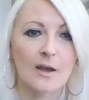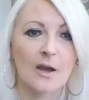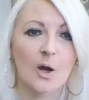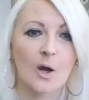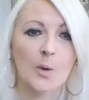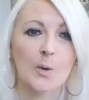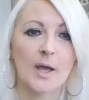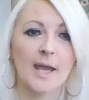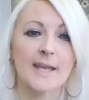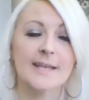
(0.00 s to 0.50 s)

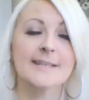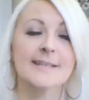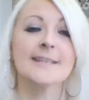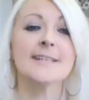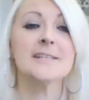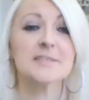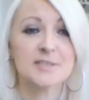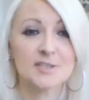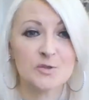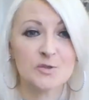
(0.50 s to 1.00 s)
Okay,
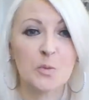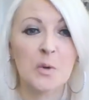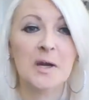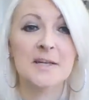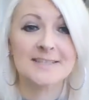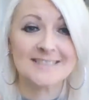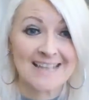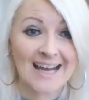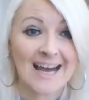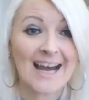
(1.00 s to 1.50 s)
this is
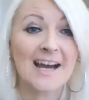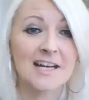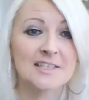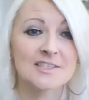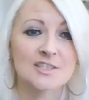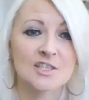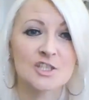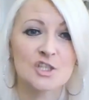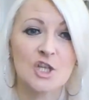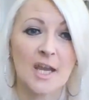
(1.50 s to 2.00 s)
where that
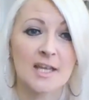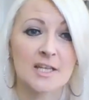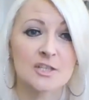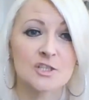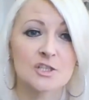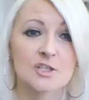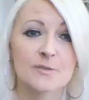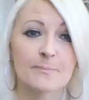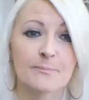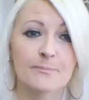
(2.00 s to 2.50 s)
has to
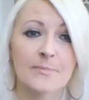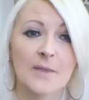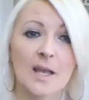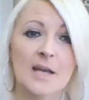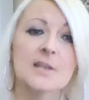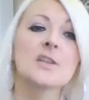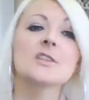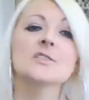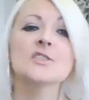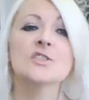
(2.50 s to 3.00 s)
change.
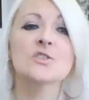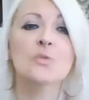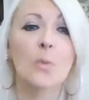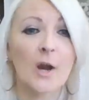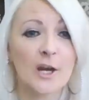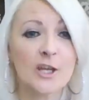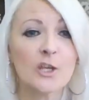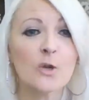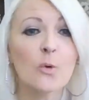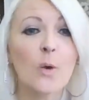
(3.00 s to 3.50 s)
This is
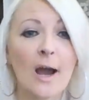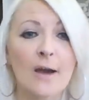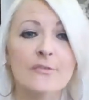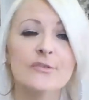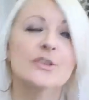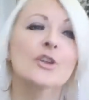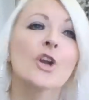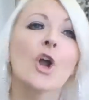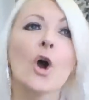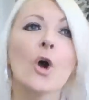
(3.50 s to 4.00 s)
where you
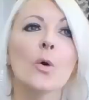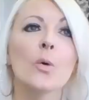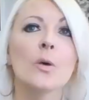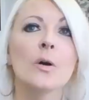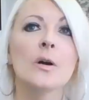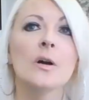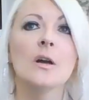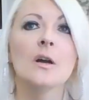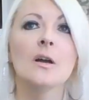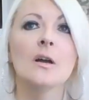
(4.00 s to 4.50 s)
have to
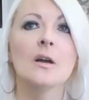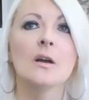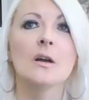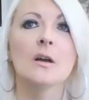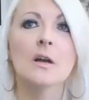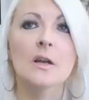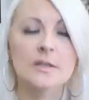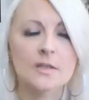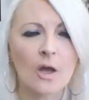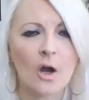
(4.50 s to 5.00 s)
go,
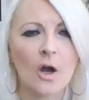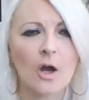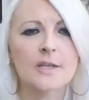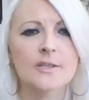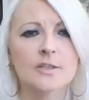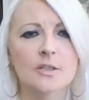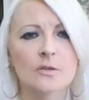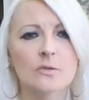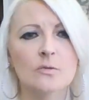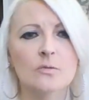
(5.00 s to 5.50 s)
no, I
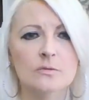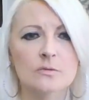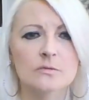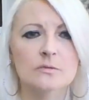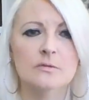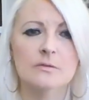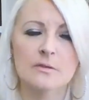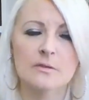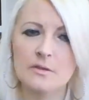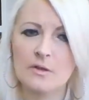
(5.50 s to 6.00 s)
do.
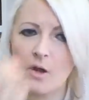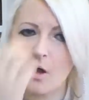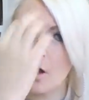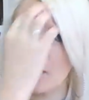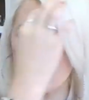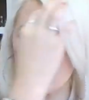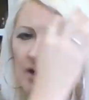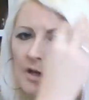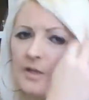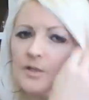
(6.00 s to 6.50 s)
No,
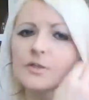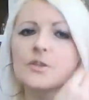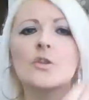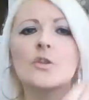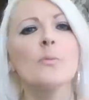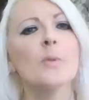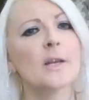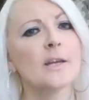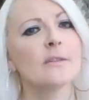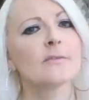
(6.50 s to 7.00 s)
I, I
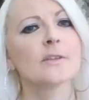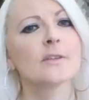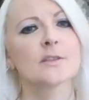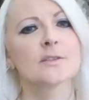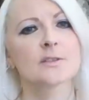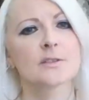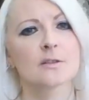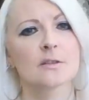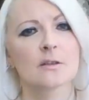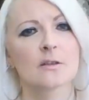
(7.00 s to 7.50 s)
do believe
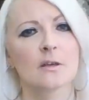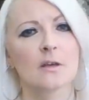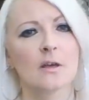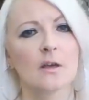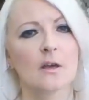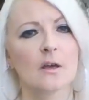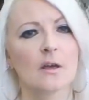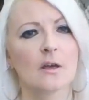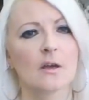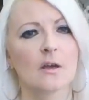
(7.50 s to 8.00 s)
this.
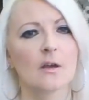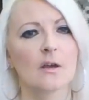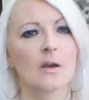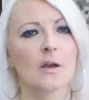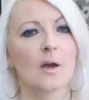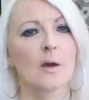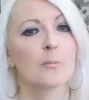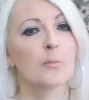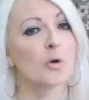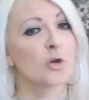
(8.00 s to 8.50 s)

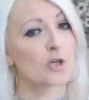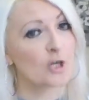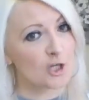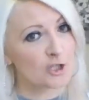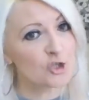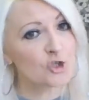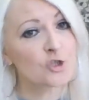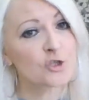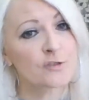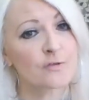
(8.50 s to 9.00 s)
But
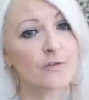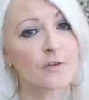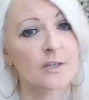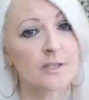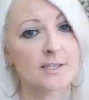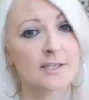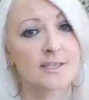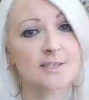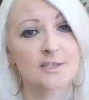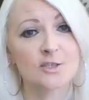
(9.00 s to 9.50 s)
not just for
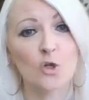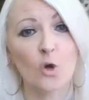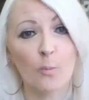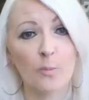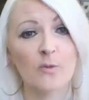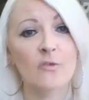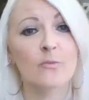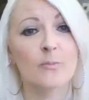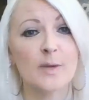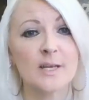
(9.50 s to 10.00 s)
this
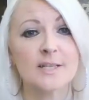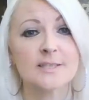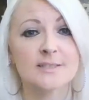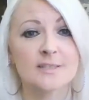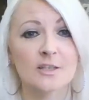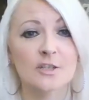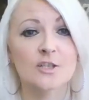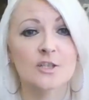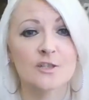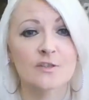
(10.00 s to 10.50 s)
couple of
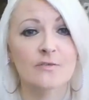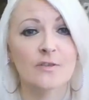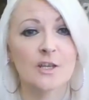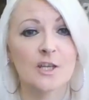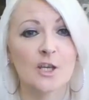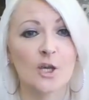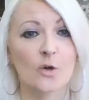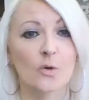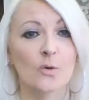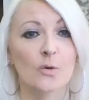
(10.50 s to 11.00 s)
minutes on this
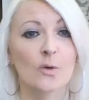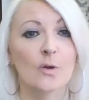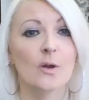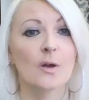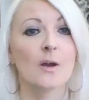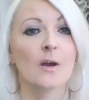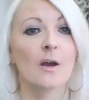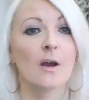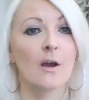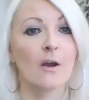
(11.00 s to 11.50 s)
video.
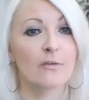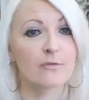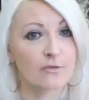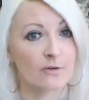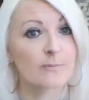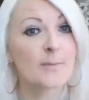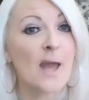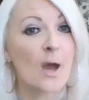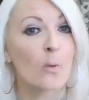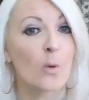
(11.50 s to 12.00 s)

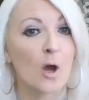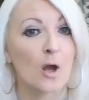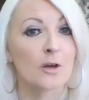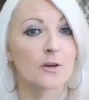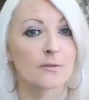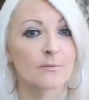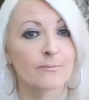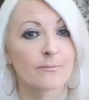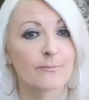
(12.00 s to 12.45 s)
From now on.